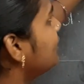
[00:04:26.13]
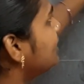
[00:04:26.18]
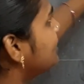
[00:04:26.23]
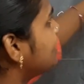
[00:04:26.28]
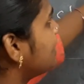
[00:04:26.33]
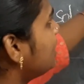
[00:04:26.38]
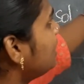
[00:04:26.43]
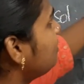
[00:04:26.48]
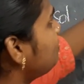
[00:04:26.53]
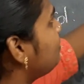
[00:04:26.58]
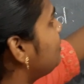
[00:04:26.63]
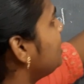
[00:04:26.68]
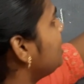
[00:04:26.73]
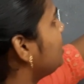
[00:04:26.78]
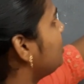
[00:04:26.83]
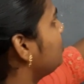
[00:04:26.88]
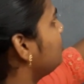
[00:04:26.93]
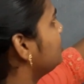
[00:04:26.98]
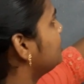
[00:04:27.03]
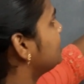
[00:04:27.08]
they said
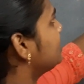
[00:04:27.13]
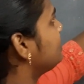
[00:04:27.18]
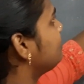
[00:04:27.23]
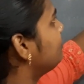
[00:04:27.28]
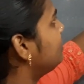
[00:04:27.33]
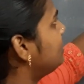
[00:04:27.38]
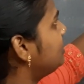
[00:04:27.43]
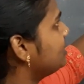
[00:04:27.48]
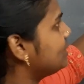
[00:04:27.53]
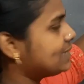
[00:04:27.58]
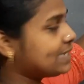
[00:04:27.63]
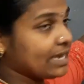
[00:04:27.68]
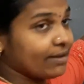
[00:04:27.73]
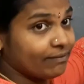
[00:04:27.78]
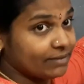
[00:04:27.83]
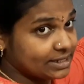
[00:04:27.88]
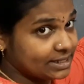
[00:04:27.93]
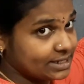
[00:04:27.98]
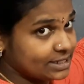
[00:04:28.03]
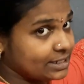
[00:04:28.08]
PQ is equal to
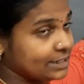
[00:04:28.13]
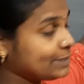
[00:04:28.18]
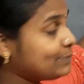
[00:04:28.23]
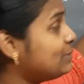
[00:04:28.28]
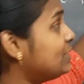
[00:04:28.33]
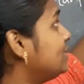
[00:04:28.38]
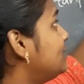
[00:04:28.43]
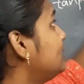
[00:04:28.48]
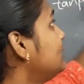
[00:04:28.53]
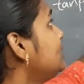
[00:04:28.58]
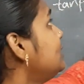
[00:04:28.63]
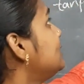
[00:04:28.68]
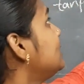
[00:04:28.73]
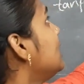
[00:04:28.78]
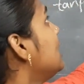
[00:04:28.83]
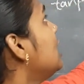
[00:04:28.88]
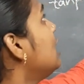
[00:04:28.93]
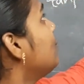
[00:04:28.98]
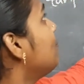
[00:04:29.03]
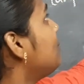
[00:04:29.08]
7 centimeters,
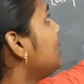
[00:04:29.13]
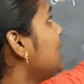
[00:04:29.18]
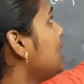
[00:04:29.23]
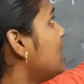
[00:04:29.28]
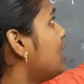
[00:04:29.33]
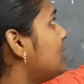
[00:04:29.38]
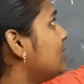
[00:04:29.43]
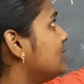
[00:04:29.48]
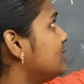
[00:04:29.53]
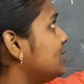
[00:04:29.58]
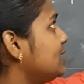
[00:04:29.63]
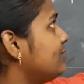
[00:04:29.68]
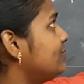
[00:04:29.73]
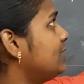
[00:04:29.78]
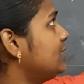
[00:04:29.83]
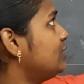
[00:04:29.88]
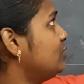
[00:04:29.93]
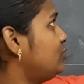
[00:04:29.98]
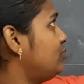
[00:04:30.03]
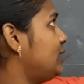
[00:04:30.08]
PR is equal
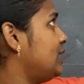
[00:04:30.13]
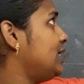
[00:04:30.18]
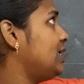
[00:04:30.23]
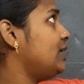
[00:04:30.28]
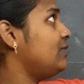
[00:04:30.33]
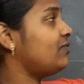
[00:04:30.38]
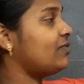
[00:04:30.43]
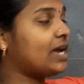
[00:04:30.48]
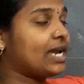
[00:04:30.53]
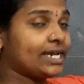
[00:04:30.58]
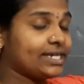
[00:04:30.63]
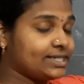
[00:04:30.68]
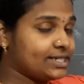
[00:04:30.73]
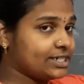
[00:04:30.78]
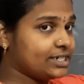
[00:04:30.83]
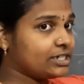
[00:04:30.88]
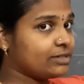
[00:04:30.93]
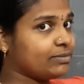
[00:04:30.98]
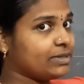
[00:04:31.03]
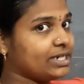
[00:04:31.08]
to 25
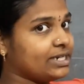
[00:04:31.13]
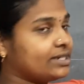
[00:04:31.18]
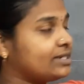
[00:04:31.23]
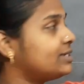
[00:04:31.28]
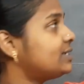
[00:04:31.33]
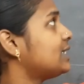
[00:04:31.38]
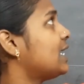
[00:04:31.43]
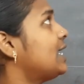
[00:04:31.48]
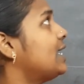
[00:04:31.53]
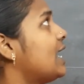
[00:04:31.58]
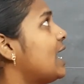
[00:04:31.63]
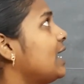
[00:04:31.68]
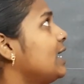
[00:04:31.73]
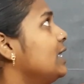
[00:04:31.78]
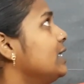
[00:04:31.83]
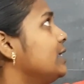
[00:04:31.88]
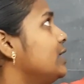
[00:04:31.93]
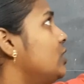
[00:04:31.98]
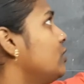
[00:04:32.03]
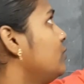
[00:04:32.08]
centimeters and angle
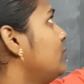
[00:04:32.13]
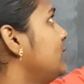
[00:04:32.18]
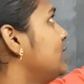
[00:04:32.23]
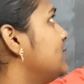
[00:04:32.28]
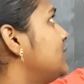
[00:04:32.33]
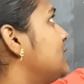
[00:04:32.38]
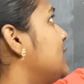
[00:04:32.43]
Q is